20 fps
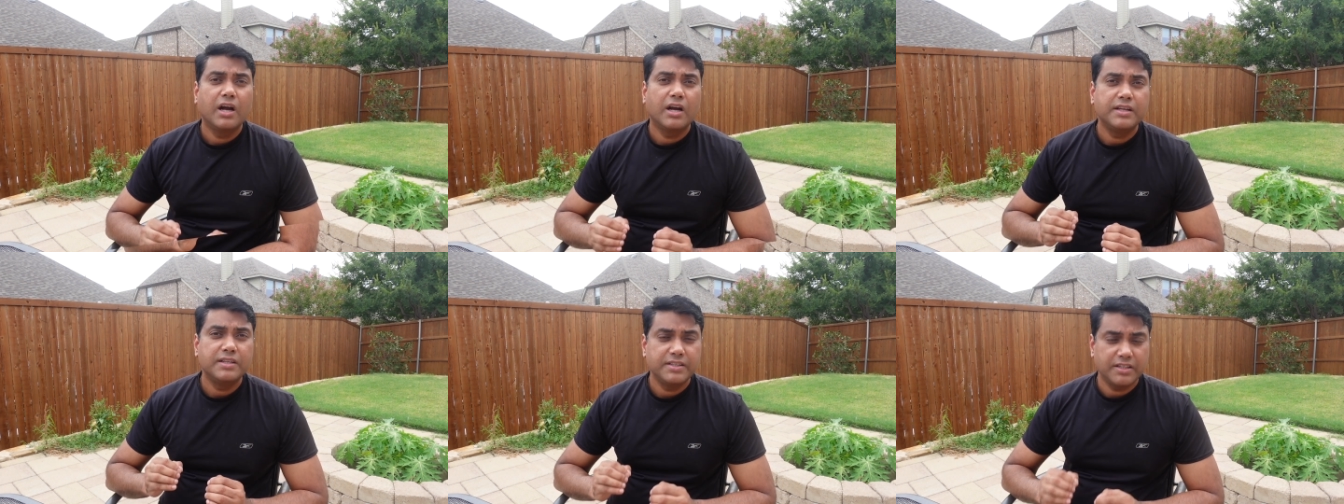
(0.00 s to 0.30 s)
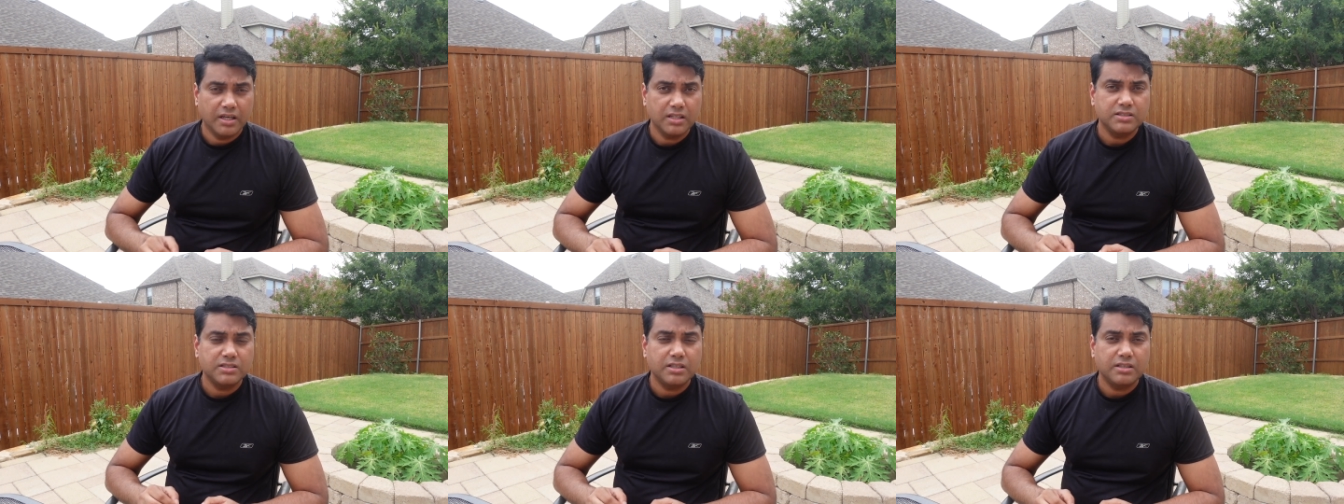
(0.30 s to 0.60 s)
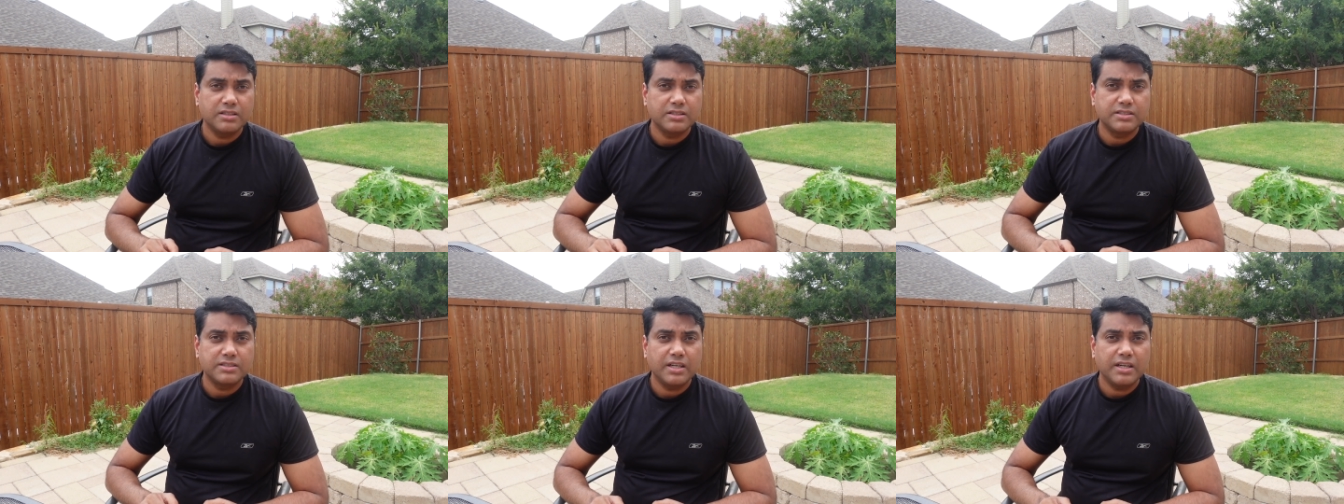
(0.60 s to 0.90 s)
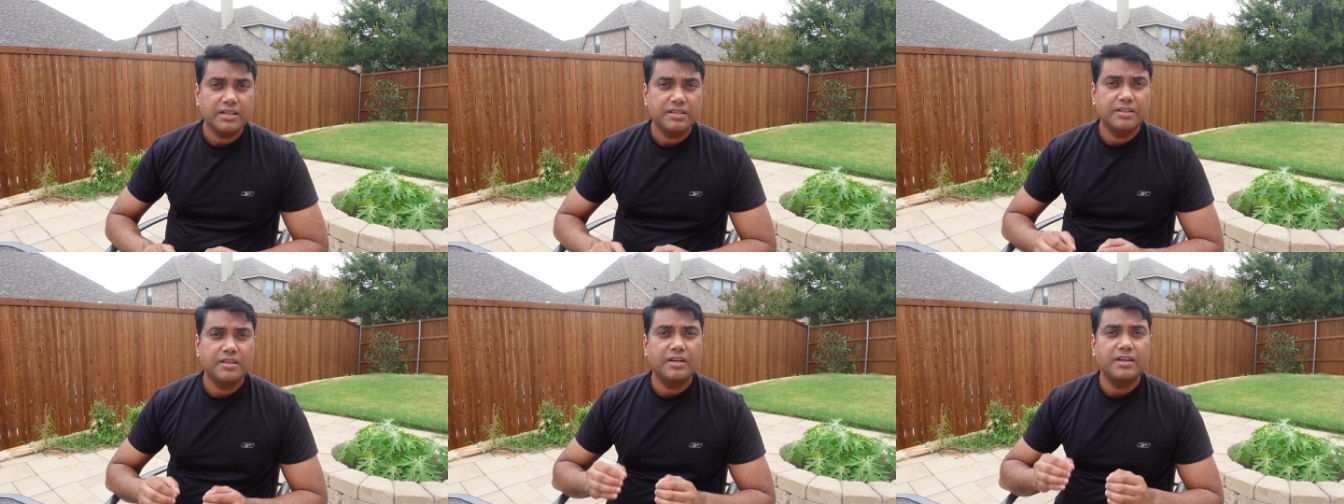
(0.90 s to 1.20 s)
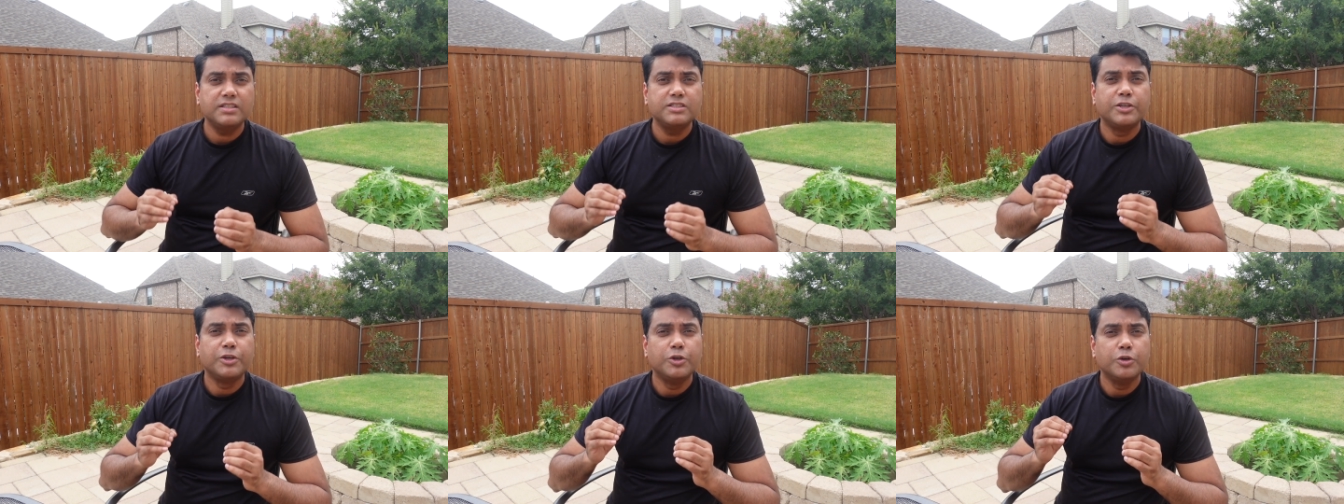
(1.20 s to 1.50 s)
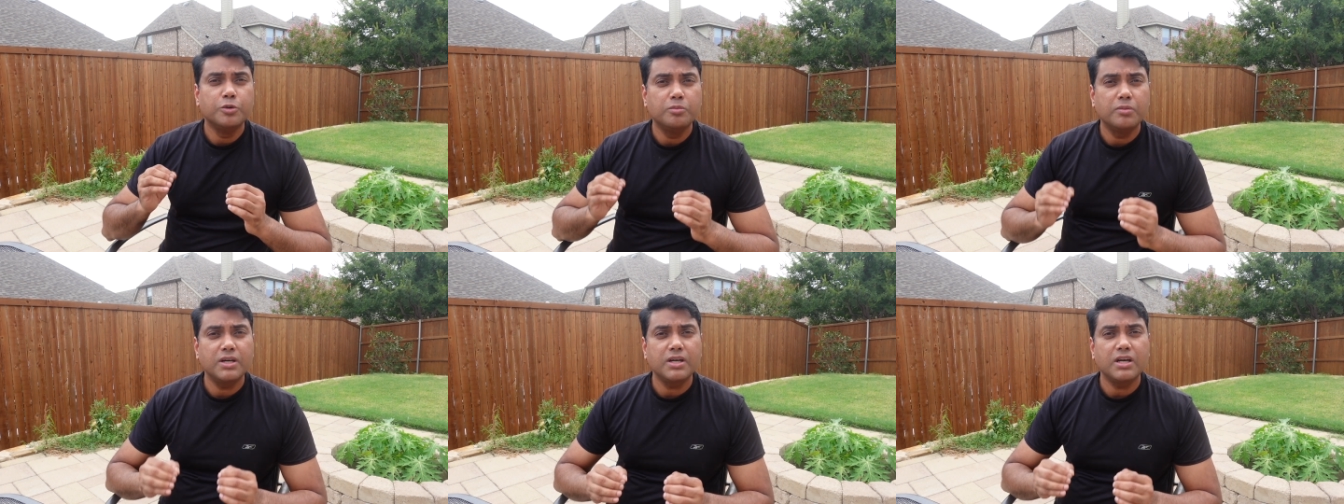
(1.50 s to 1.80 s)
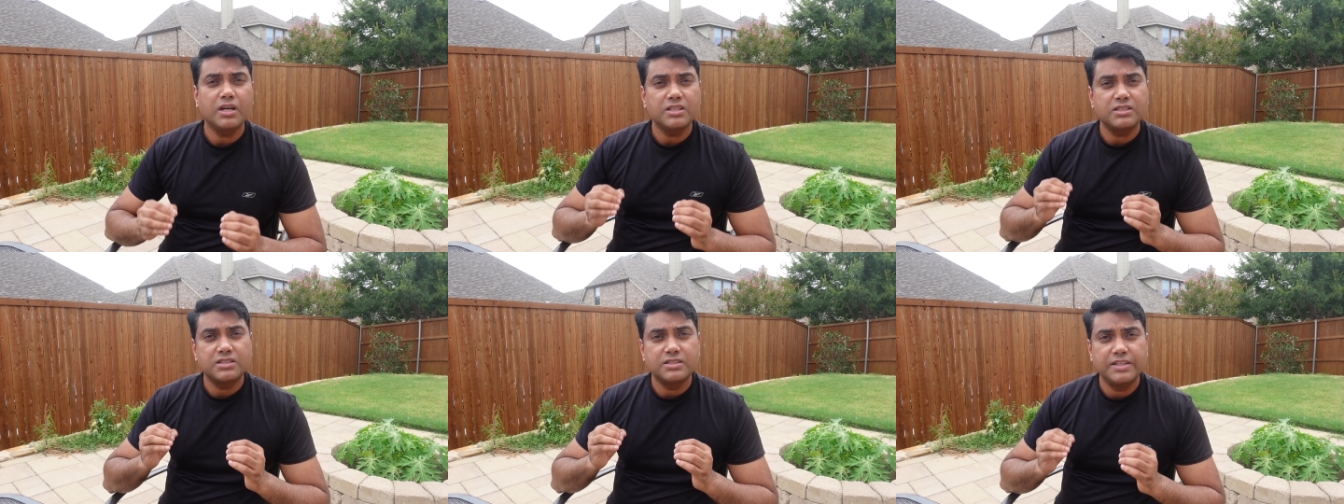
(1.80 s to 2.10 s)
And the answer is that there is
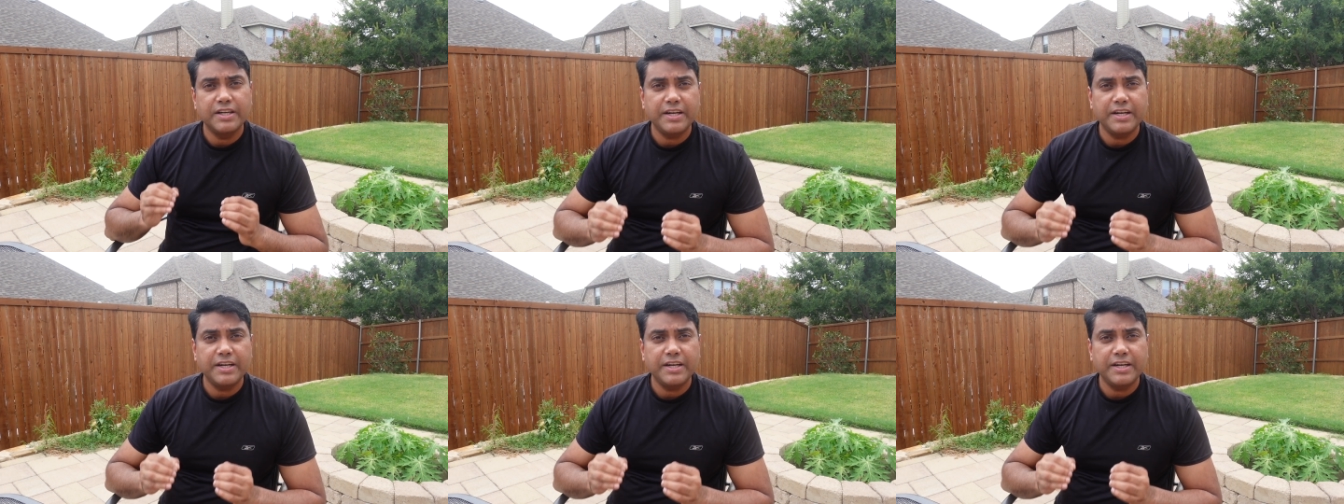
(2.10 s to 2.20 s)
humongous